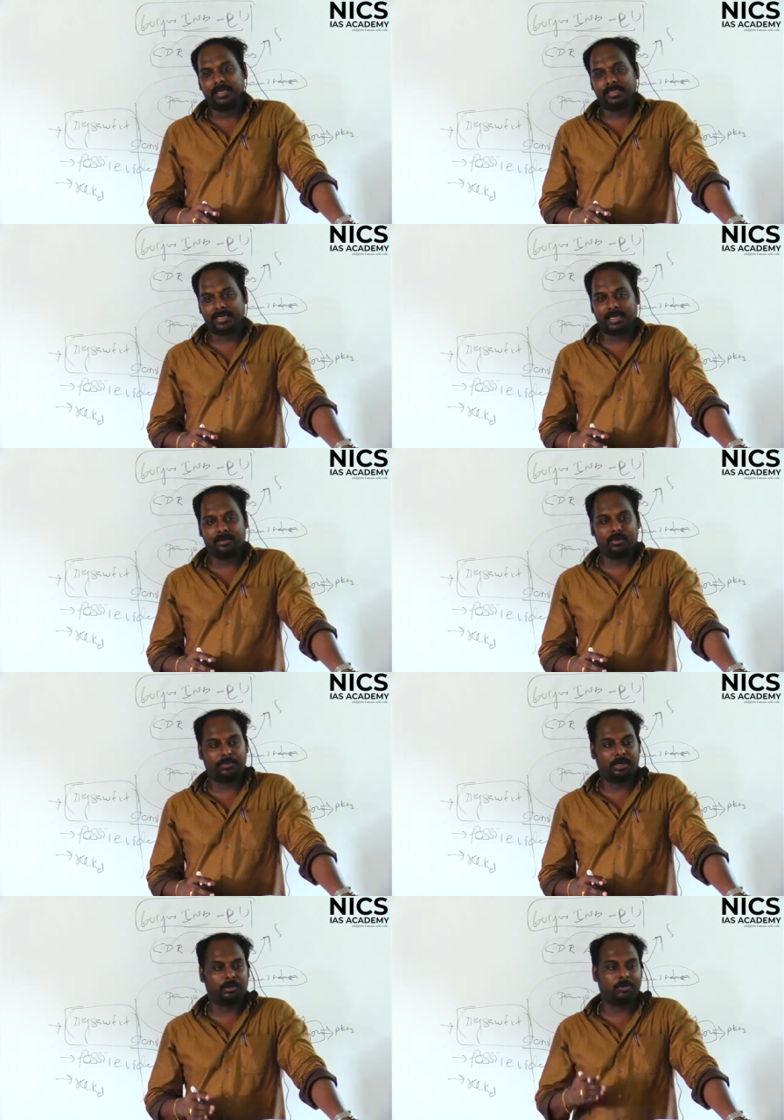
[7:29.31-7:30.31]
Israel kuda
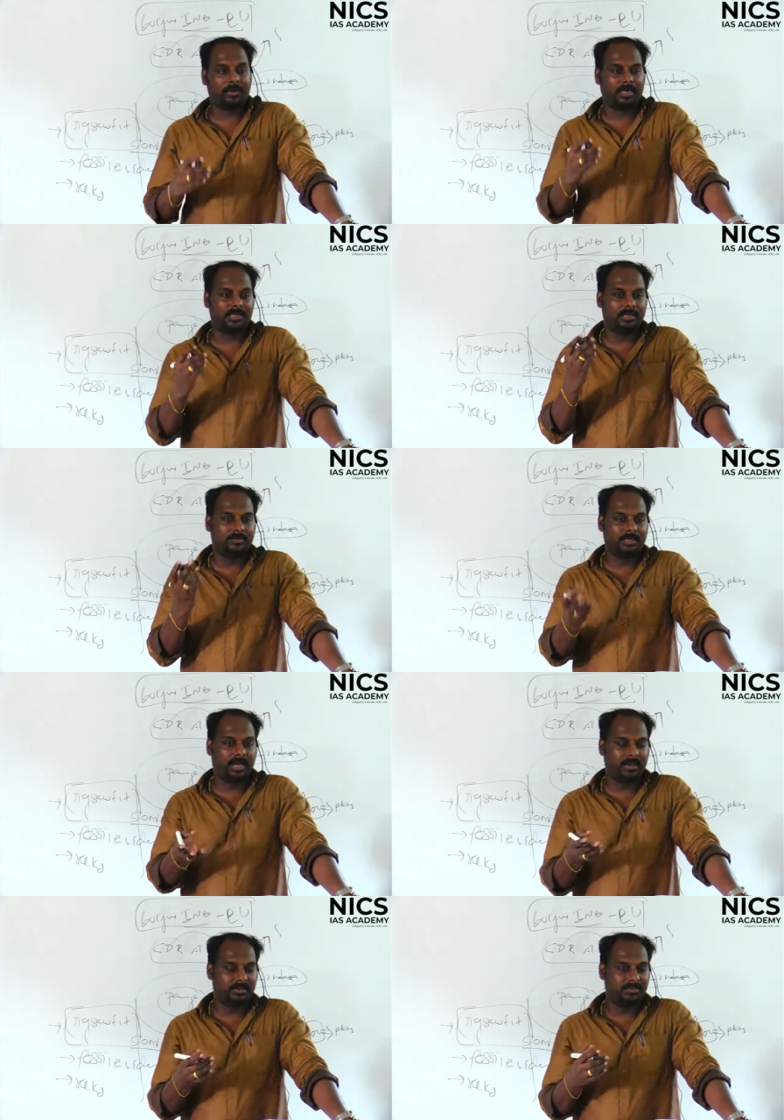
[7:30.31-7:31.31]
pannuvom, and then we
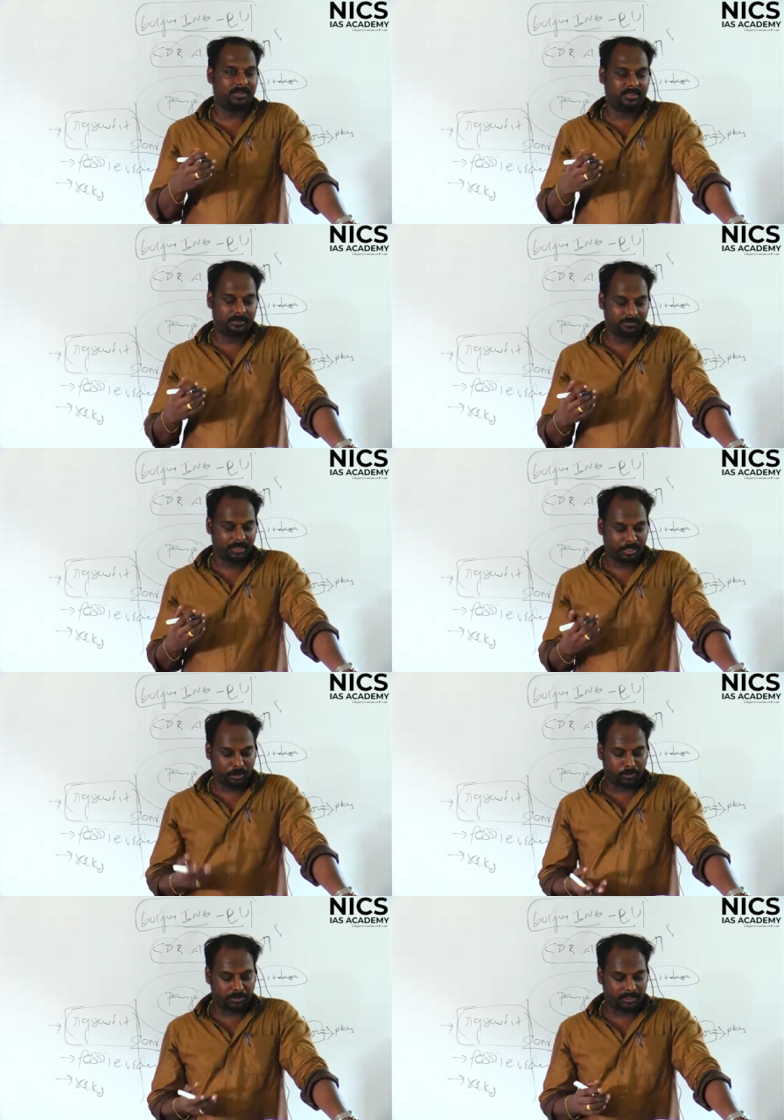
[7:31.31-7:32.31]
having with
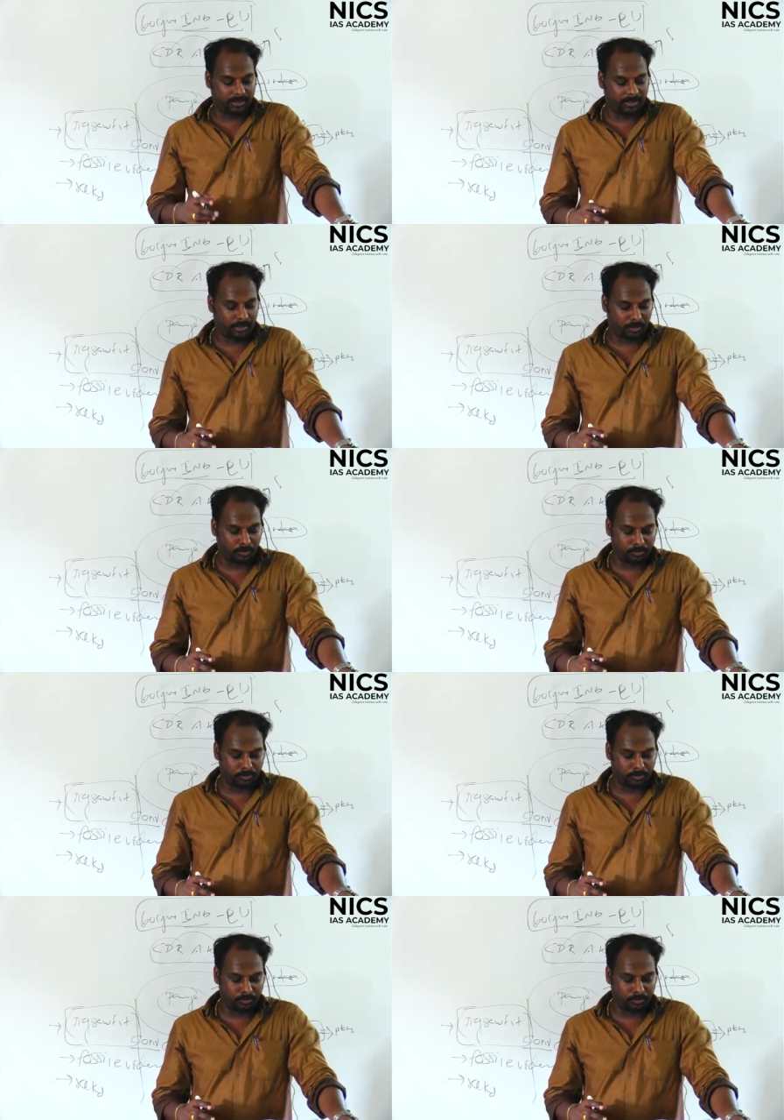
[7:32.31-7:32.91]
European Union now.